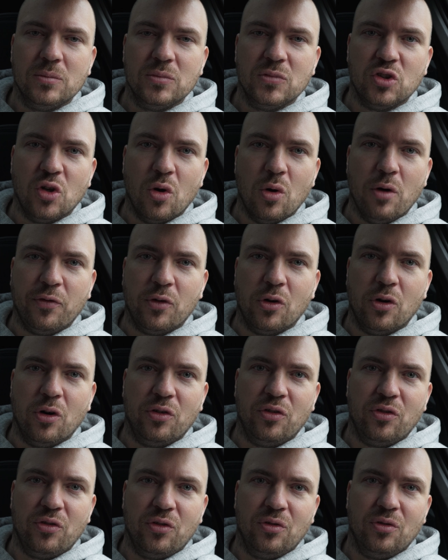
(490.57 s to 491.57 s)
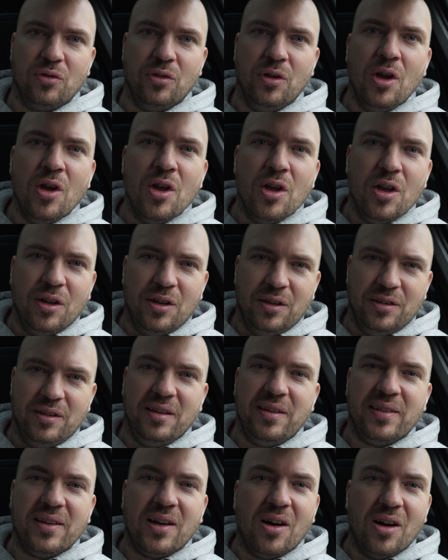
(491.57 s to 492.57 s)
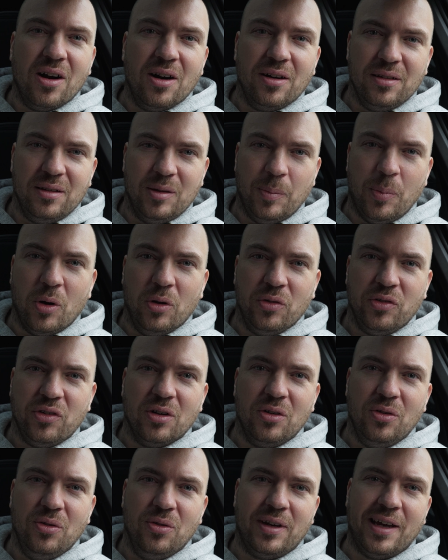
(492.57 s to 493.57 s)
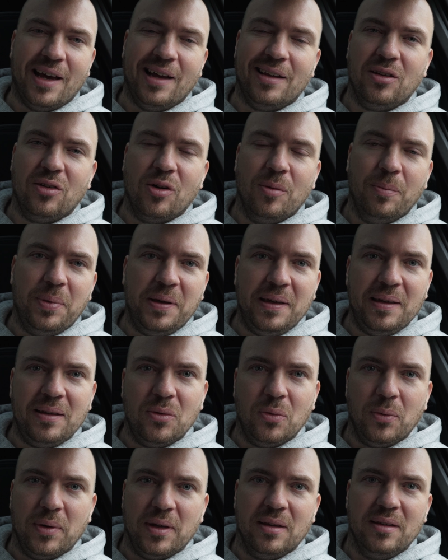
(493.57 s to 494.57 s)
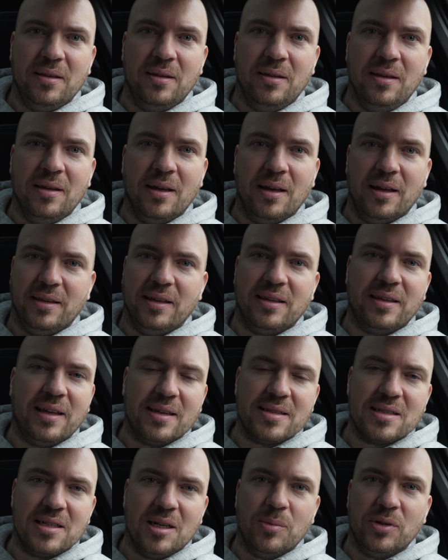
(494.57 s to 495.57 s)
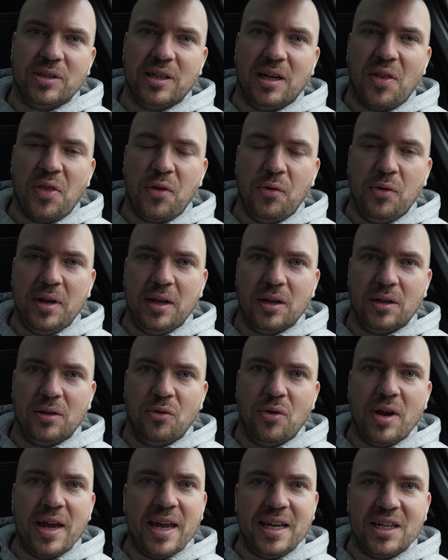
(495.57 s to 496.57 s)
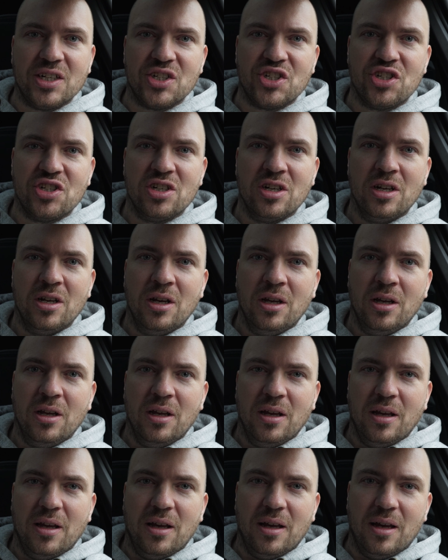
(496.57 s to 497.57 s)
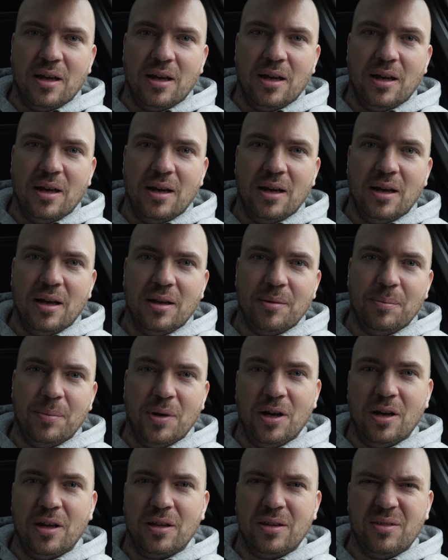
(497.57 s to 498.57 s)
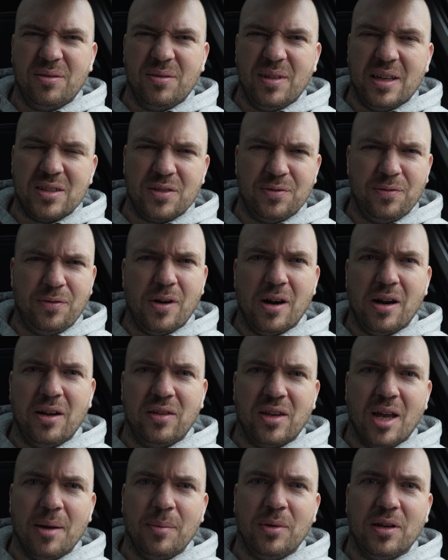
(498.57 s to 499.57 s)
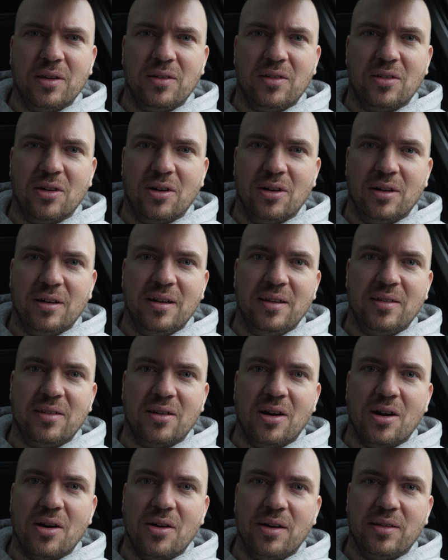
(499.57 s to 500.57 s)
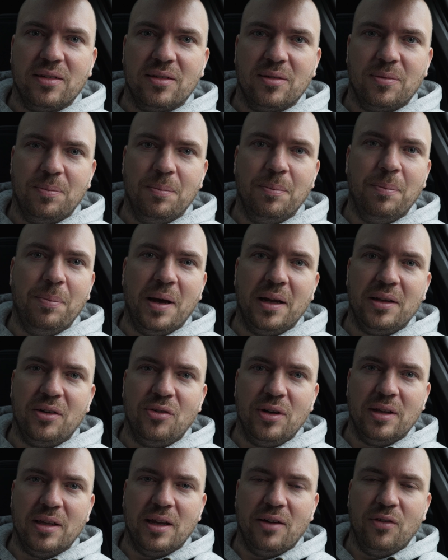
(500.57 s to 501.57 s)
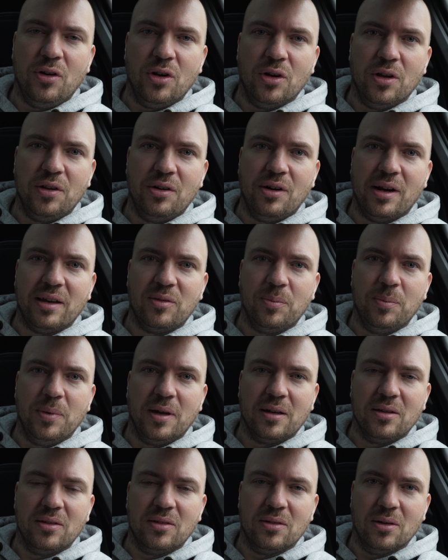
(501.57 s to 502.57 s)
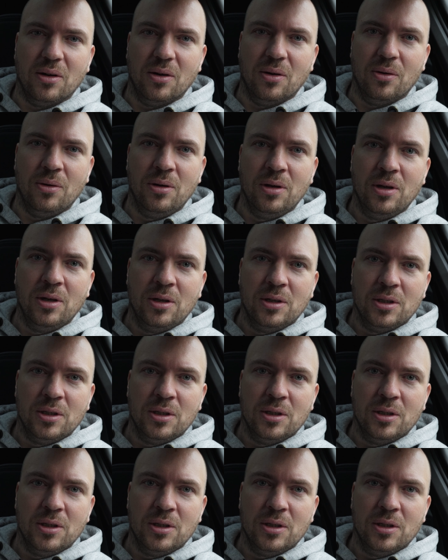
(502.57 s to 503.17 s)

so, of course, this car, the Polestar 2, can't compete with uh, the Tesla Model 3 on range. Uh, but as far as I'm concerned, this car is better in every other aspect. So